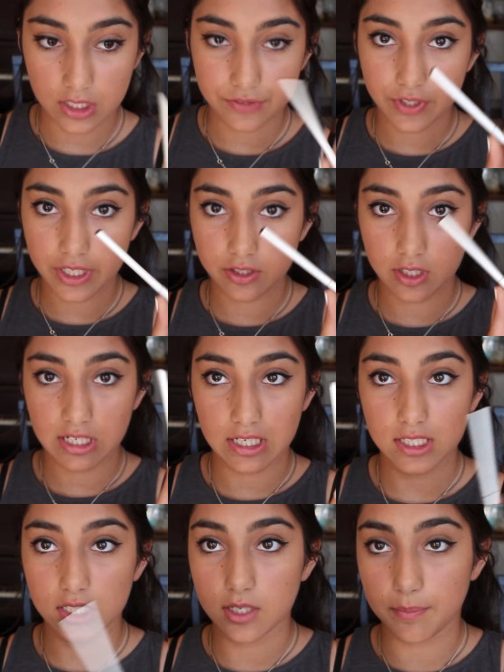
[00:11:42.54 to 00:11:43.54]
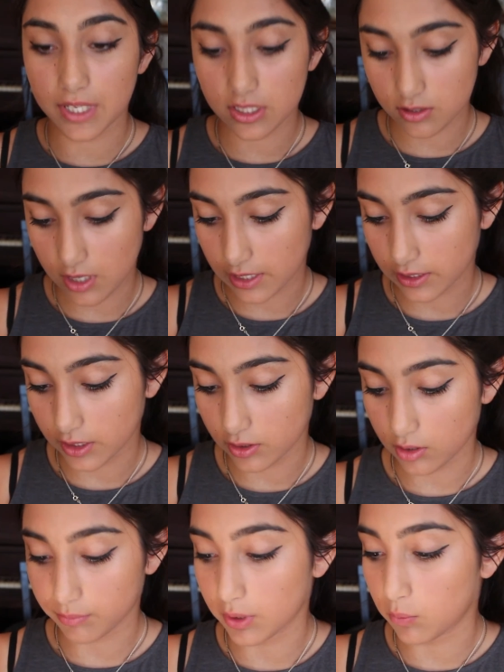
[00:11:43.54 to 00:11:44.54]
next for 8th grade I did pencil
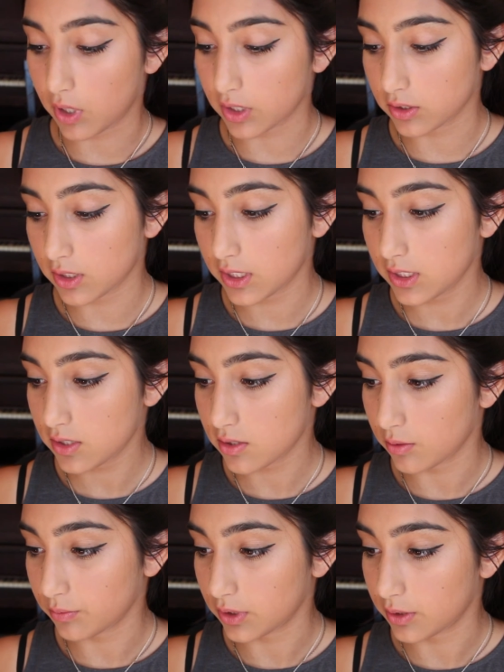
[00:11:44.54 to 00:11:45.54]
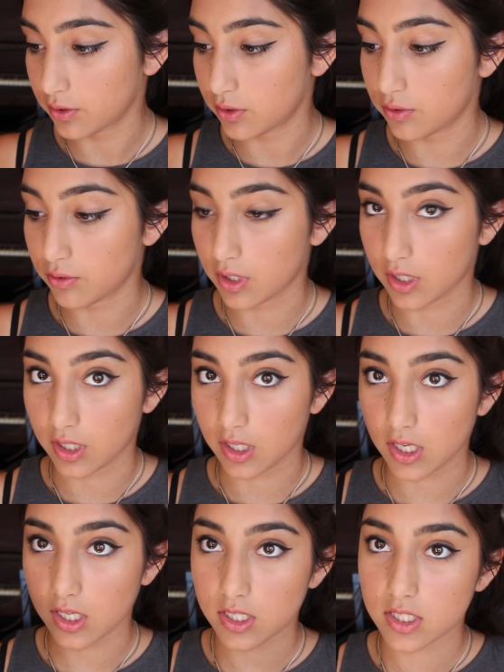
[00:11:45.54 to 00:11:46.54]
eyeliner on my waterline, so I'm going to do that
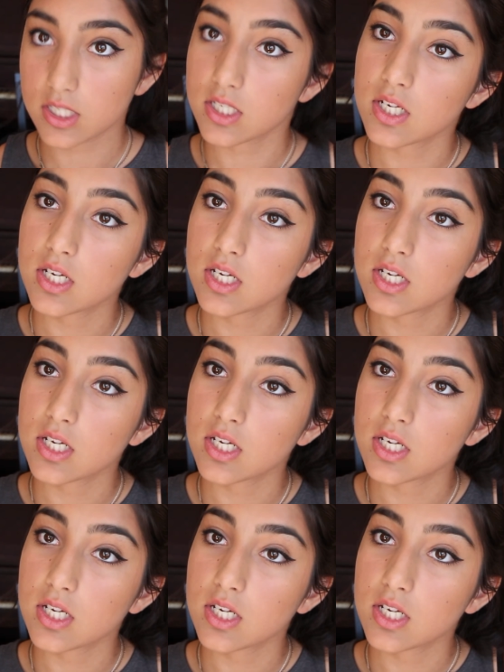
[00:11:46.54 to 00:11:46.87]
next.